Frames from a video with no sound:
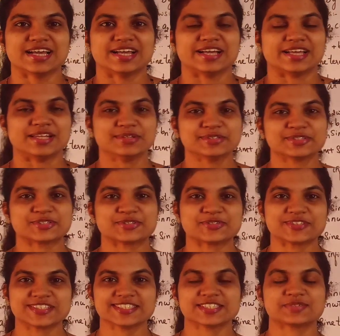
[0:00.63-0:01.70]
Hello
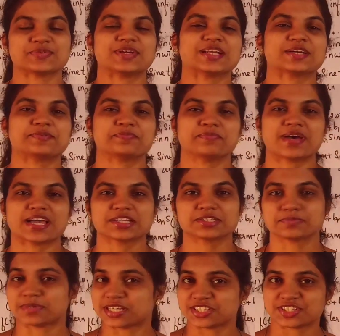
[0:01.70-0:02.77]
students, welcome back to
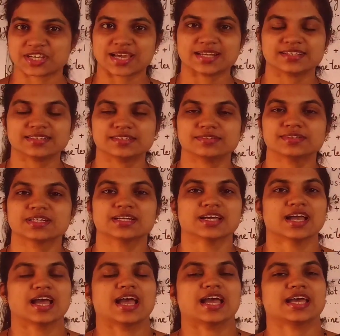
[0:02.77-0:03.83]
my channel,
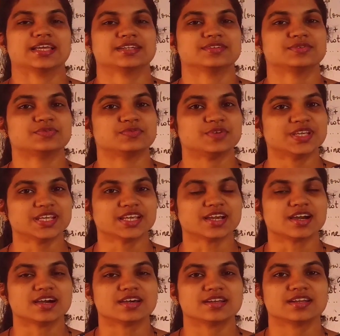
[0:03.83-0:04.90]
and we
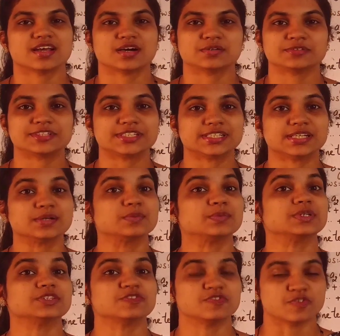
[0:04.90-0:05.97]
are now dealing
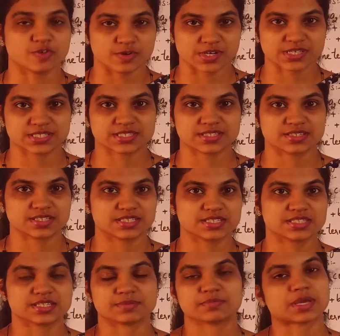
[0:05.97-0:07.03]
with Fourier series.
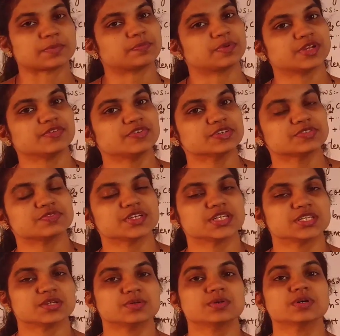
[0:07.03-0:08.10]
In my previous
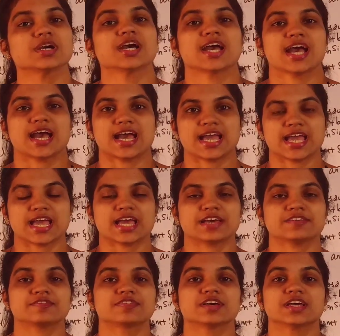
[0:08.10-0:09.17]
video, I
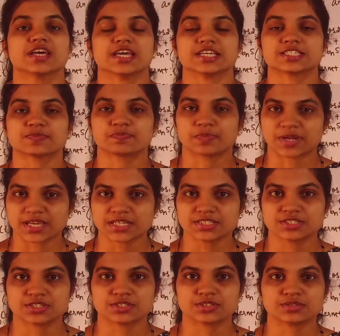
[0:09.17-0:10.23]
have explained
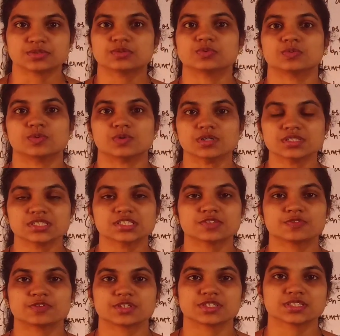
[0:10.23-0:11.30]
to you what is
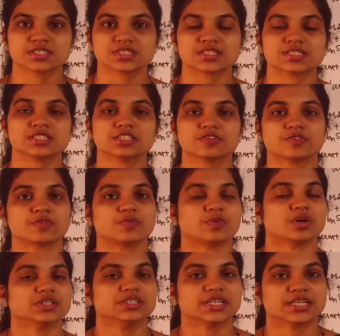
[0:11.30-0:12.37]
Fourier series, for
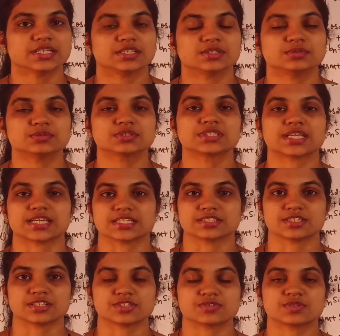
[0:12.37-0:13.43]
what they are used,
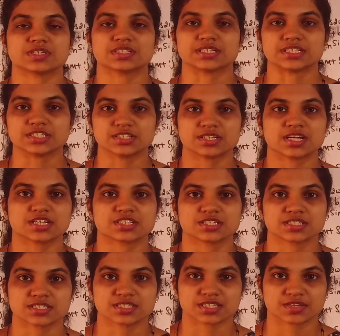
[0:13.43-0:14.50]
etc. The introduction
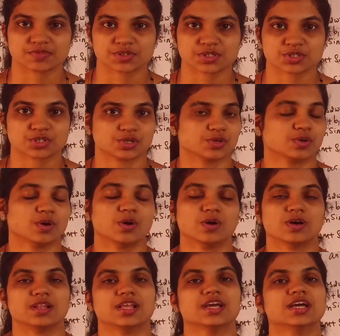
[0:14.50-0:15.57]
is given to you
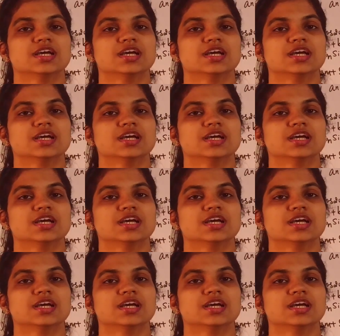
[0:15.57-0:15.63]
all.